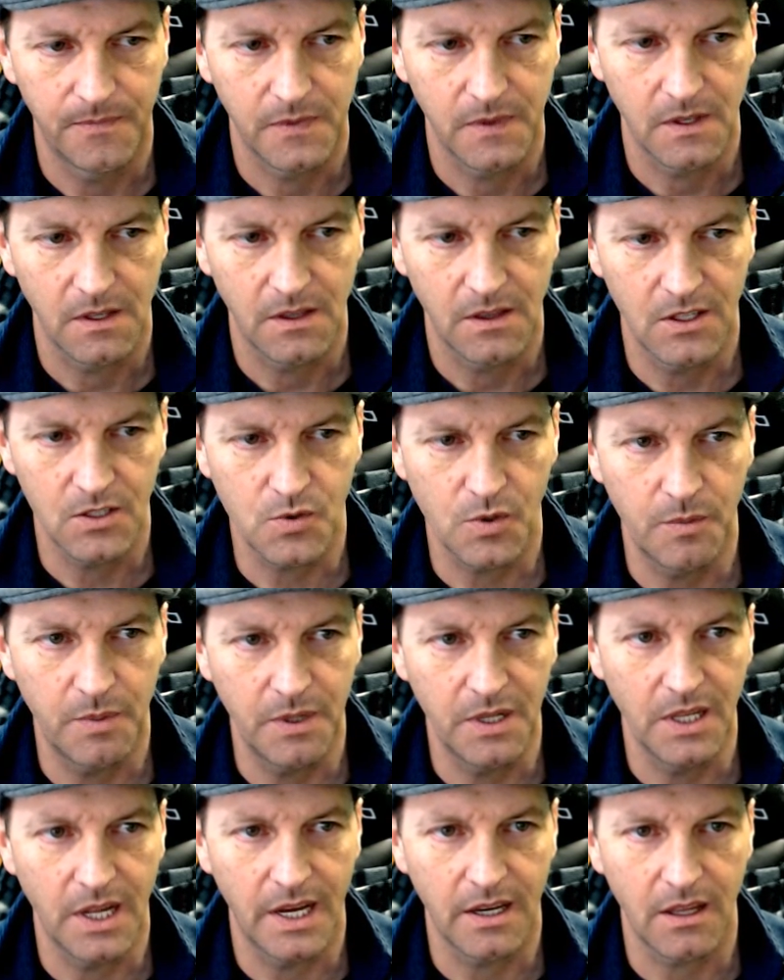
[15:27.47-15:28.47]
This would be
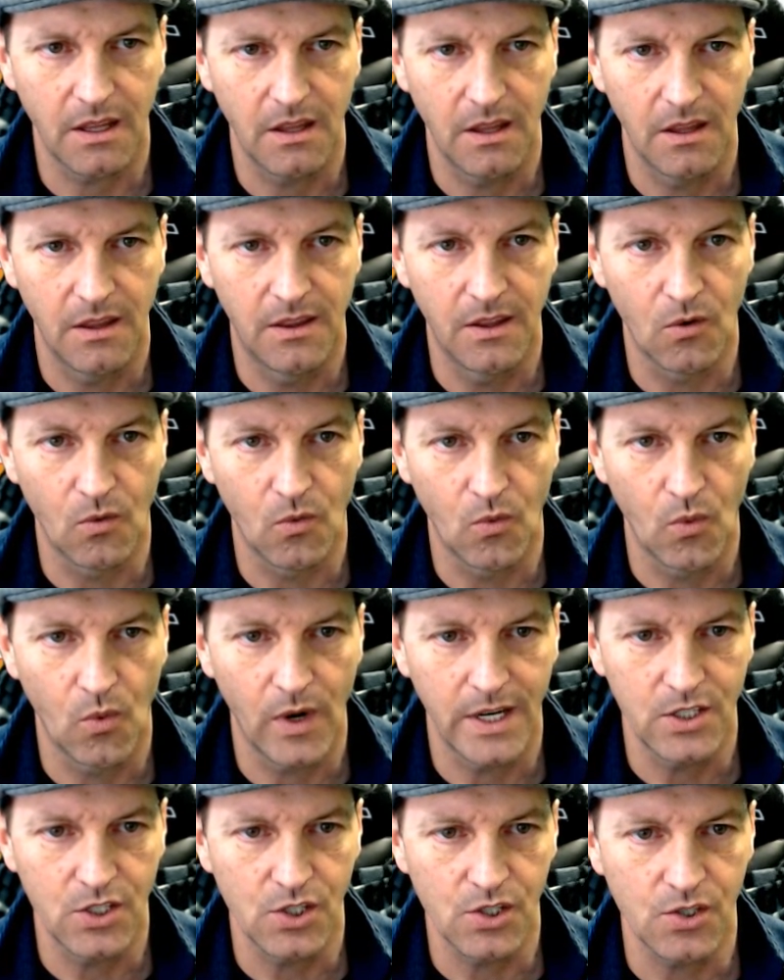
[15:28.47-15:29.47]
like the
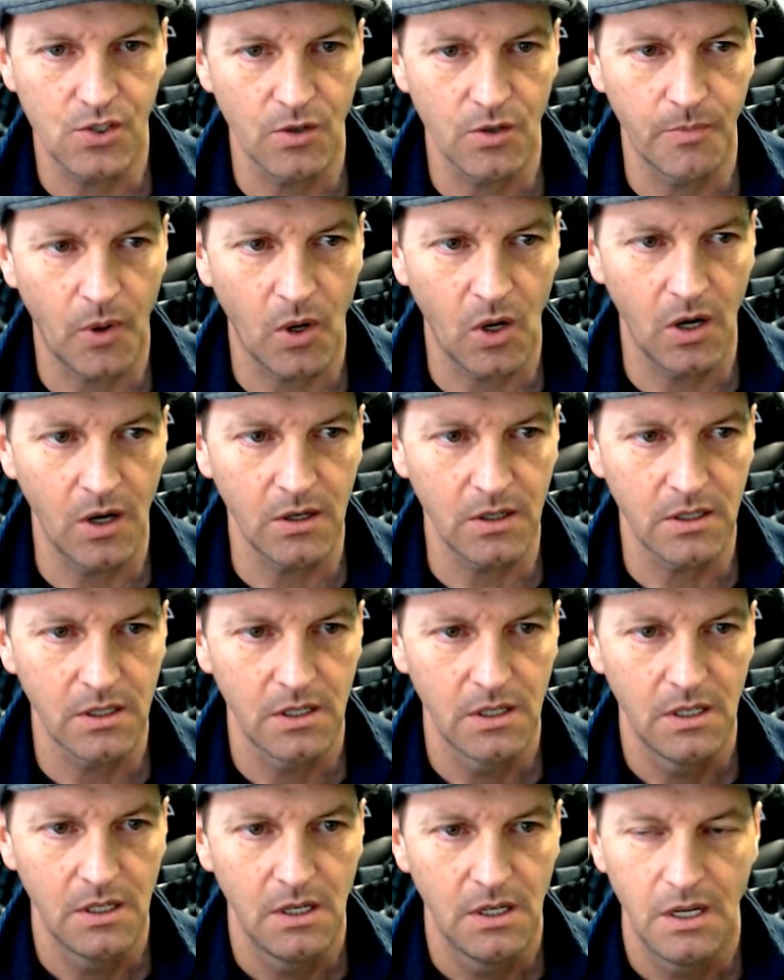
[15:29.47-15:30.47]
register part.
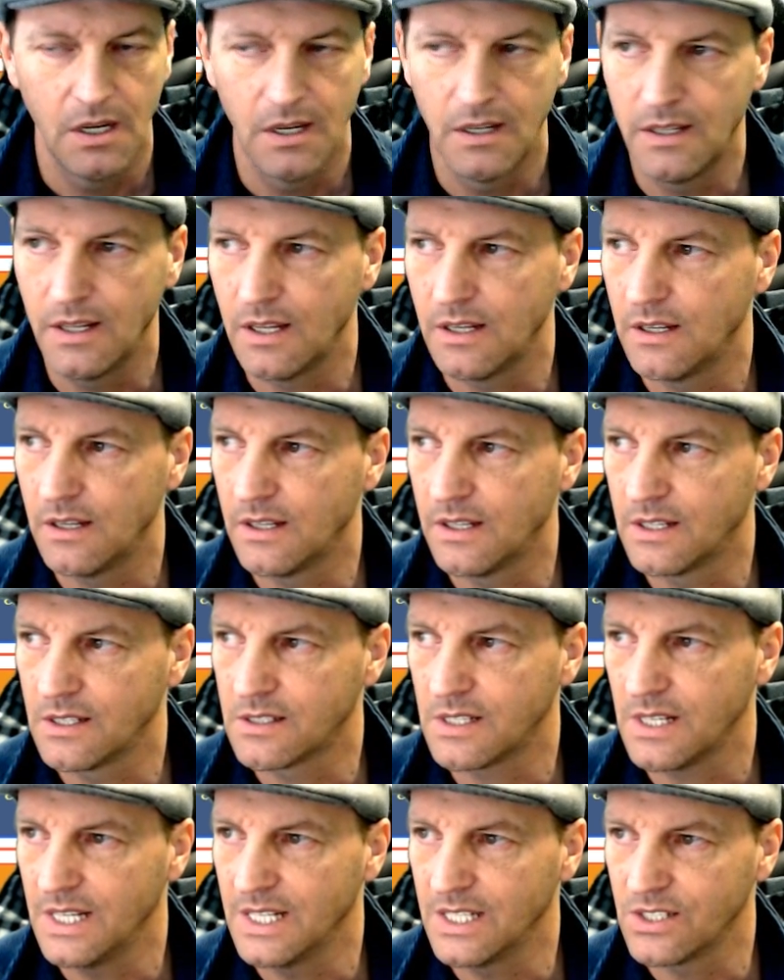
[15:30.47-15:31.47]
And then this
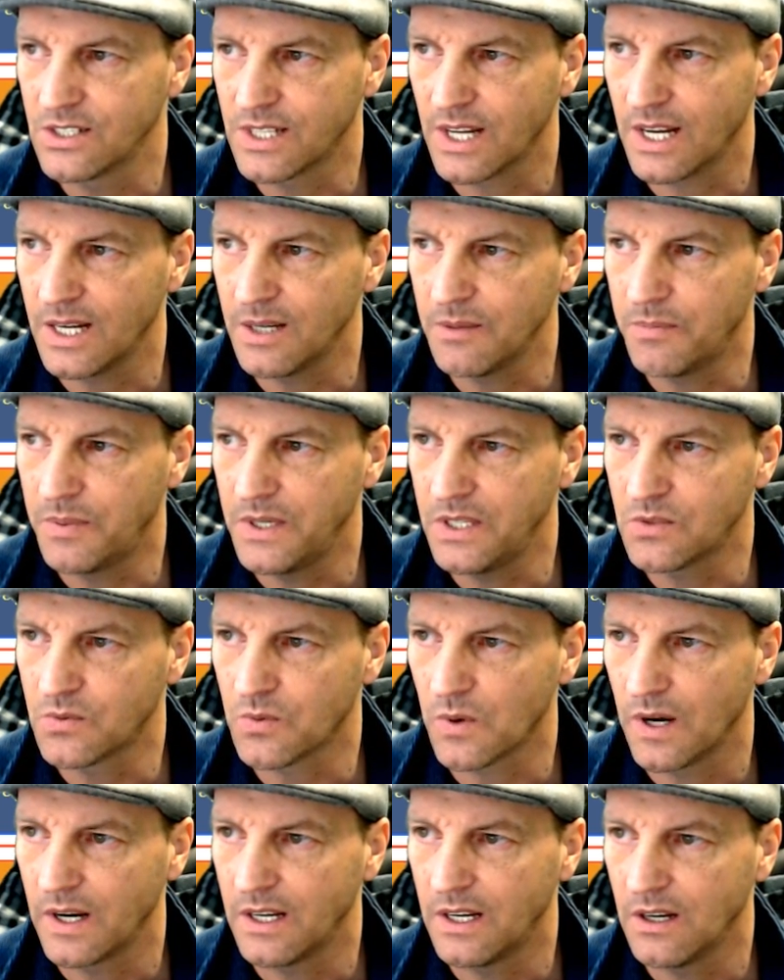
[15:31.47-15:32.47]
inside piece
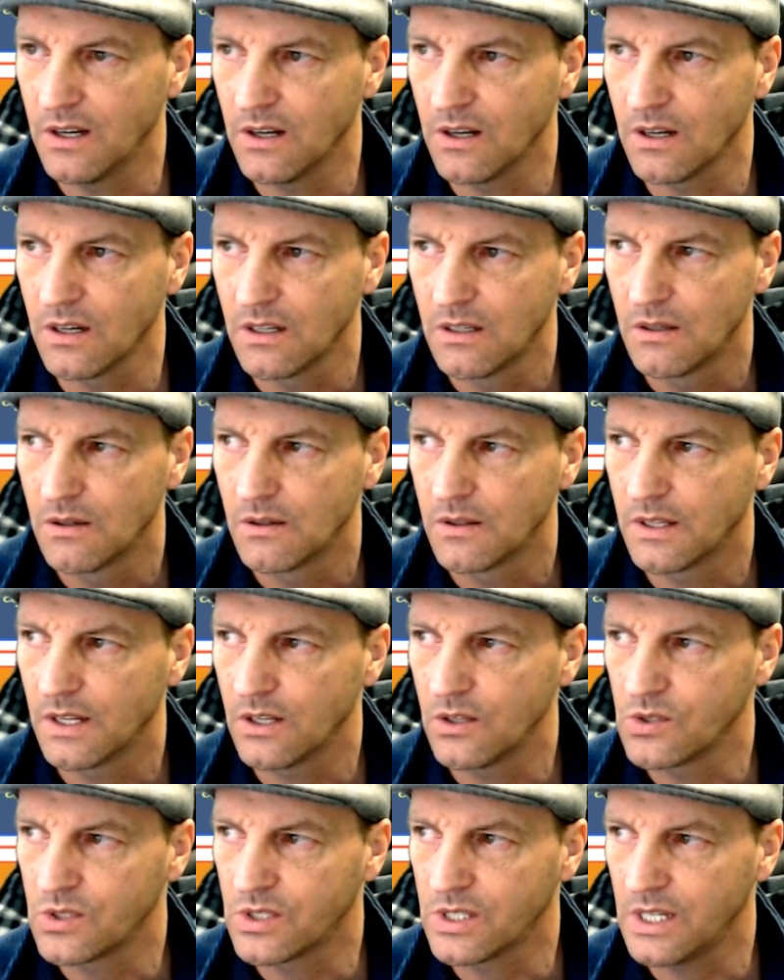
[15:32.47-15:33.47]
right here that you
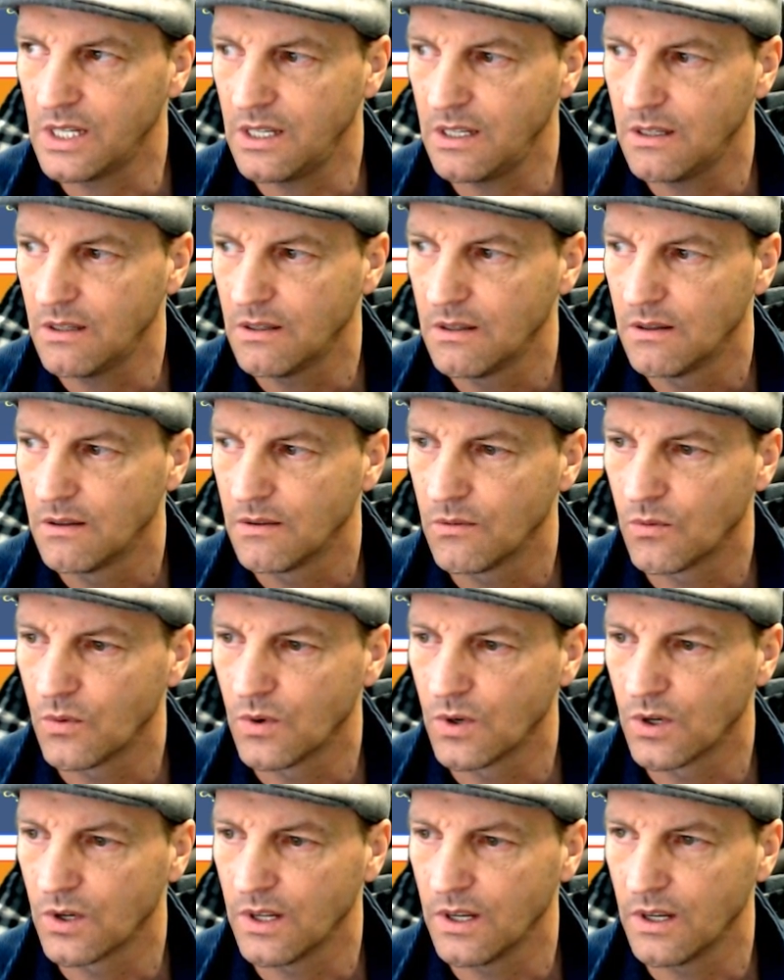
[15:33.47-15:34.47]
see
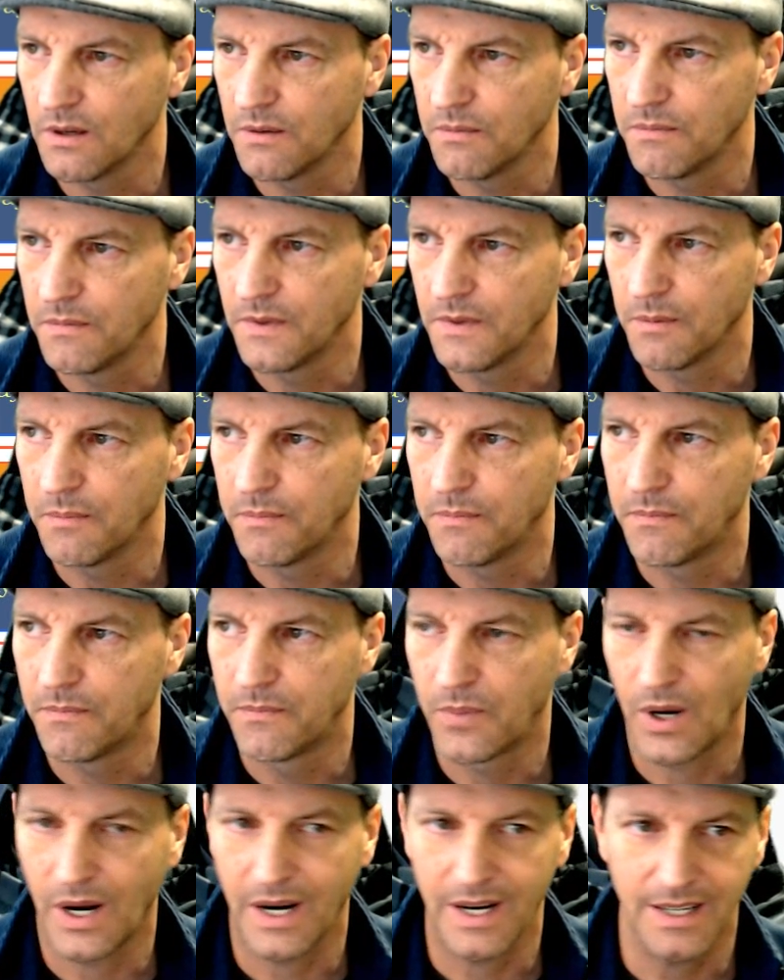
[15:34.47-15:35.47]
where the
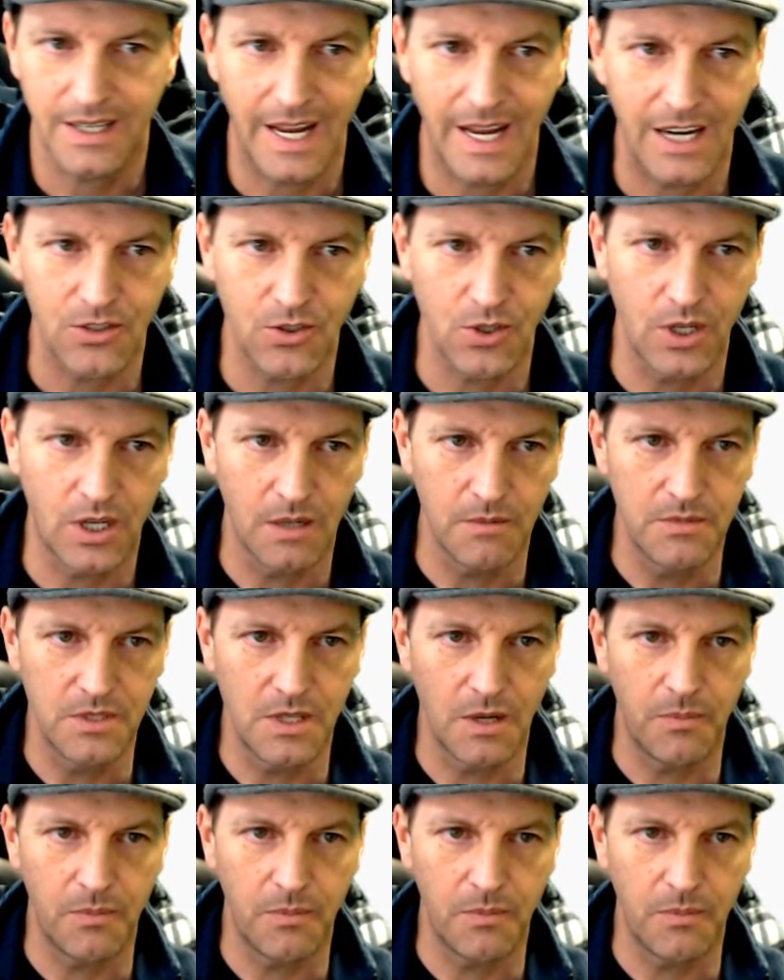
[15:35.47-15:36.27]
product actually comes up